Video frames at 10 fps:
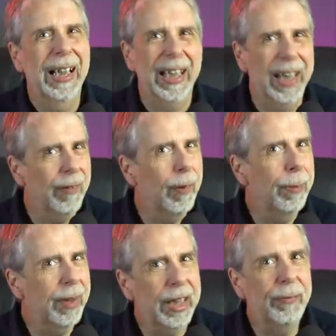never
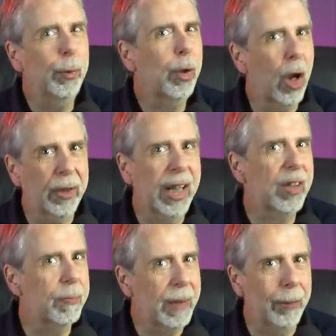believe you can't
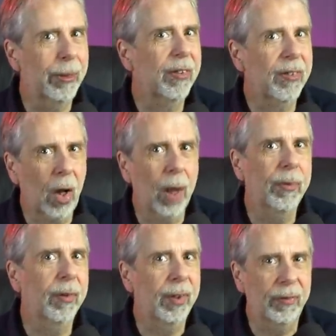experience
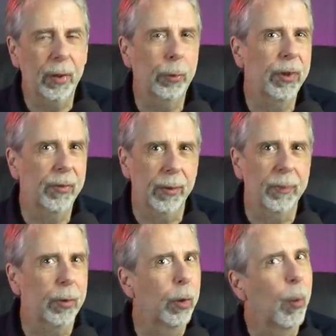times of difficulty of some
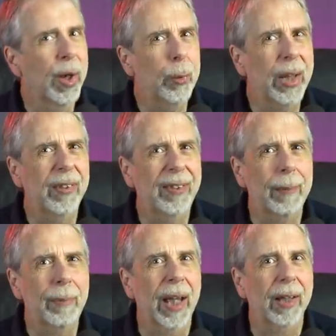sort. We all get
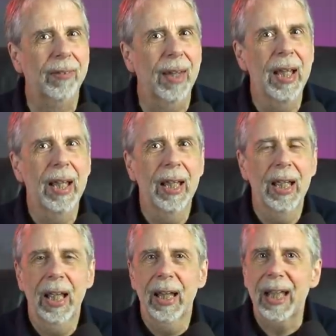setbacks.
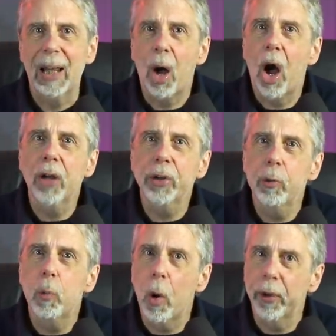Now, are
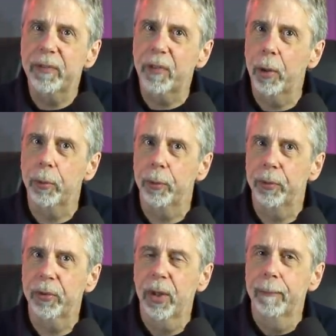you one of
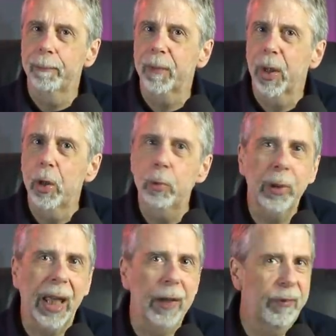those who will
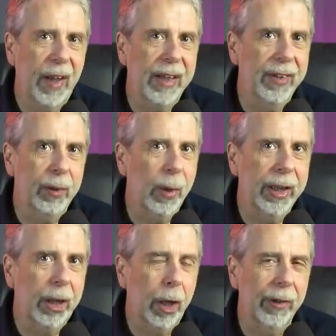get offended when
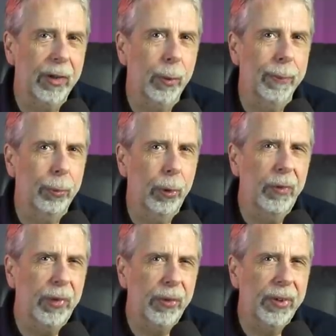encouraged to
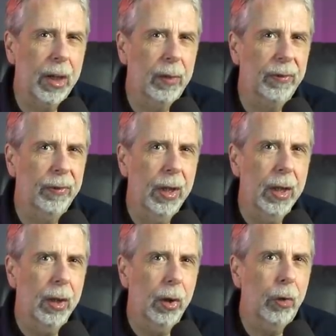improve yourself?
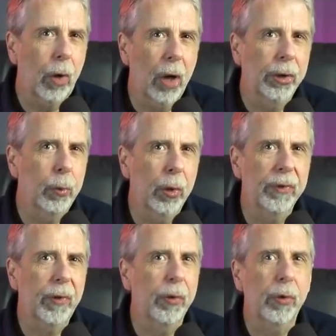Or are you one
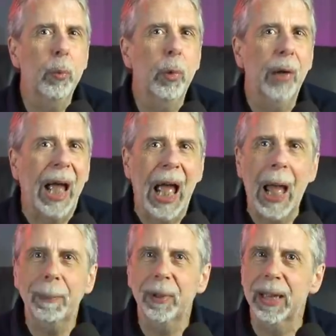of those who will
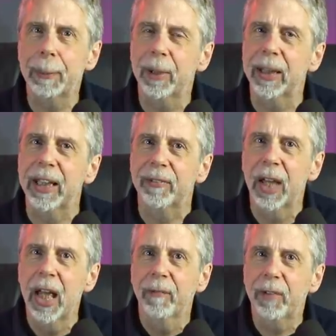happily believe
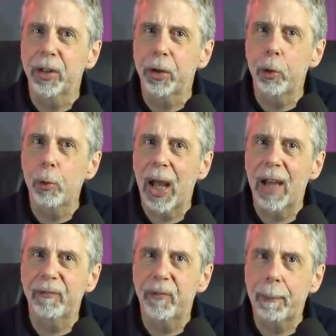that you
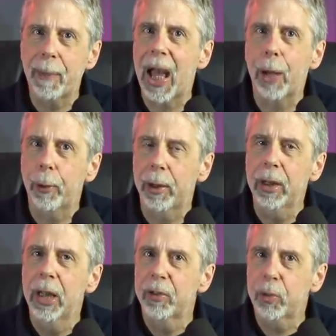have the power
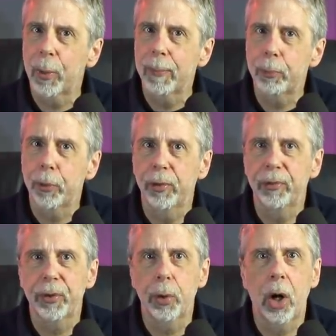to
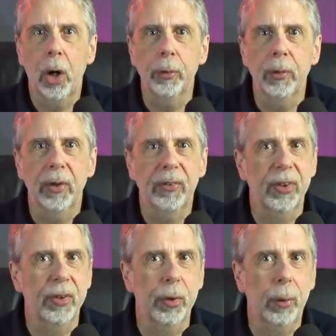improve your own
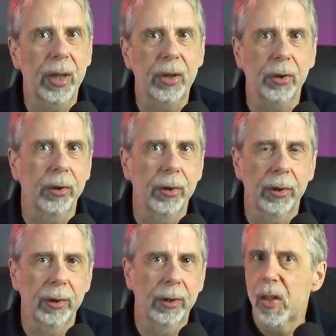situation?
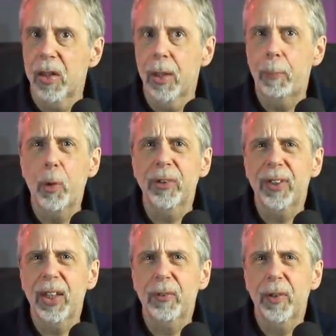The point
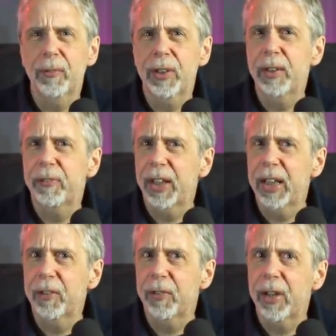is that the
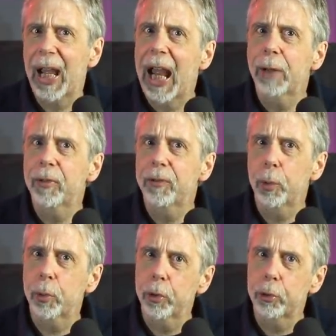things that are out of
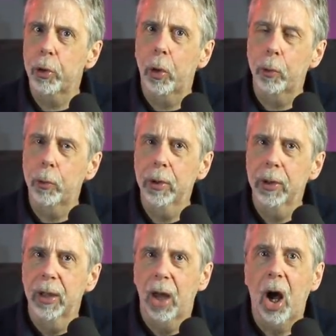your control
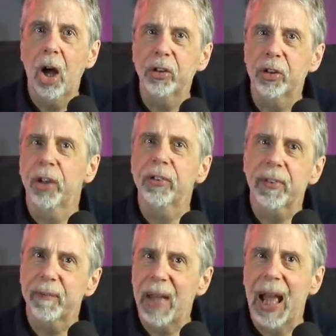are
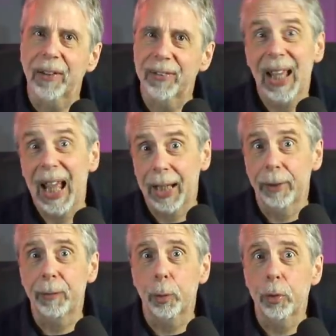just that, out
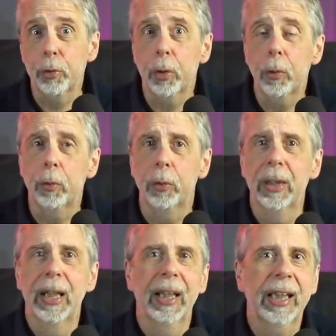of your control.
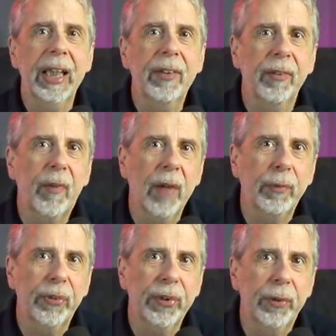Key
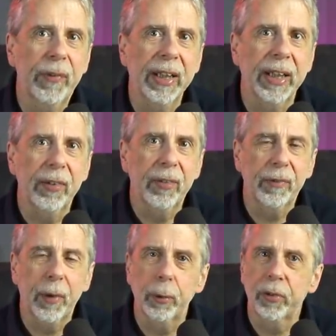survival skill then is to
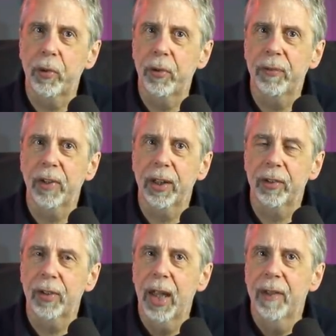focus on the
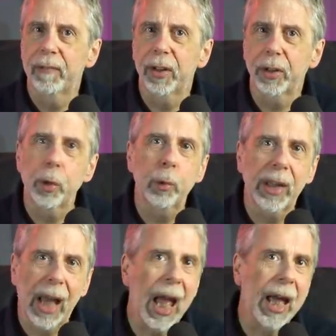things that you
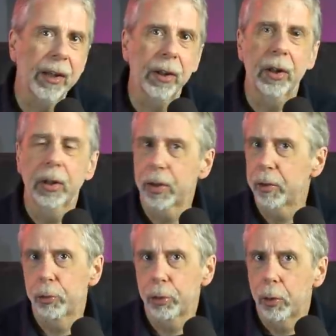can
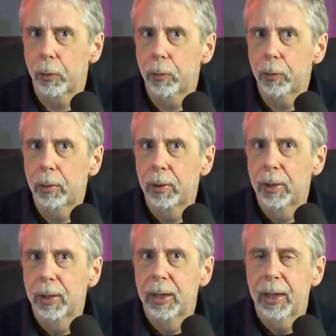control.
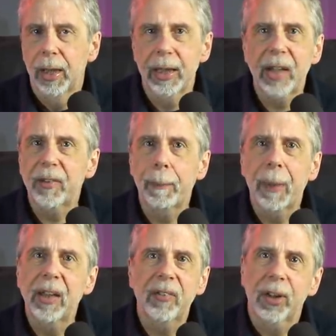And that's a
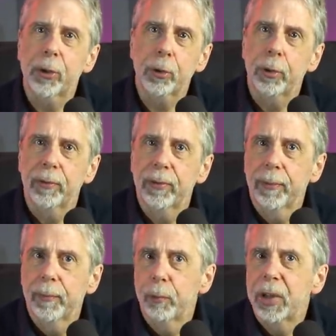basic truth,
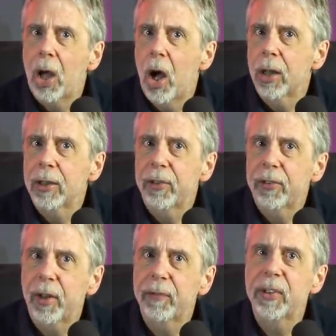regardless
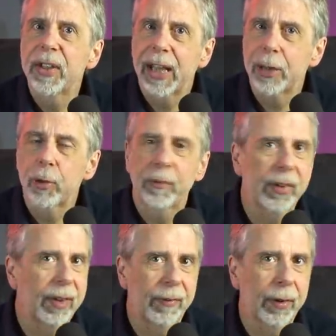of the nature of the
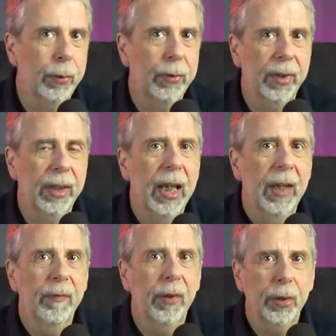difficulty
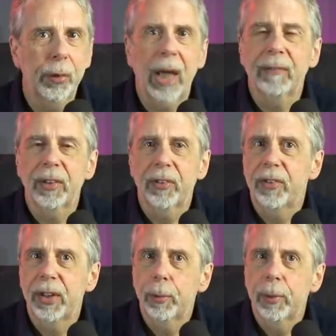that you're having to
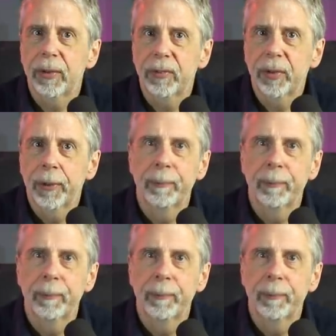deal with.